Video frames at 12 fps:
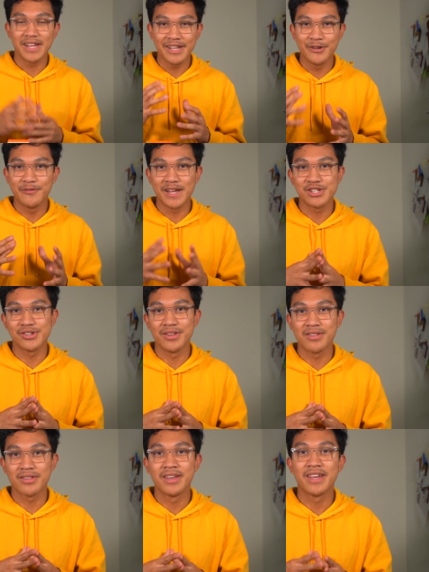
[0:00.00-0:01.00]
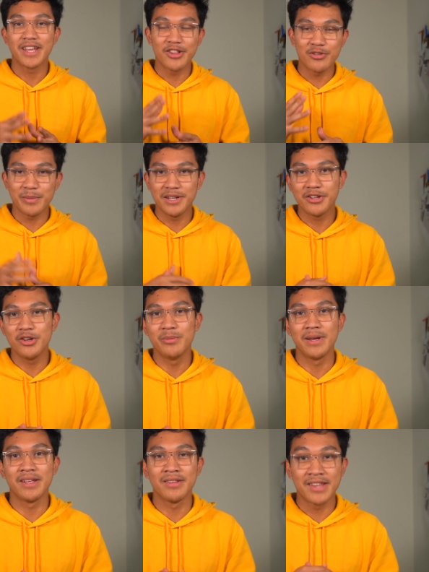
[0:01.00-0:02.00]
innovations in speed
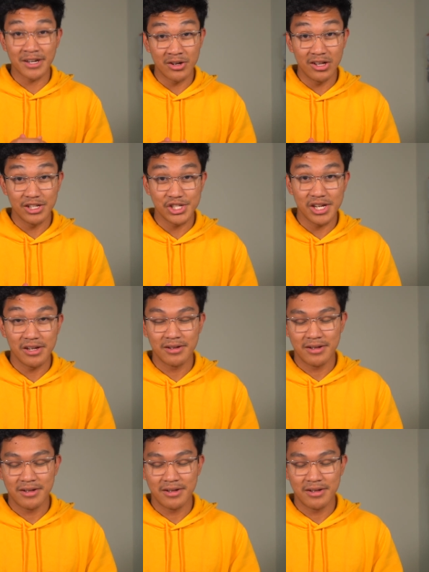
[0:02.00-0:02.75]
cubing technology,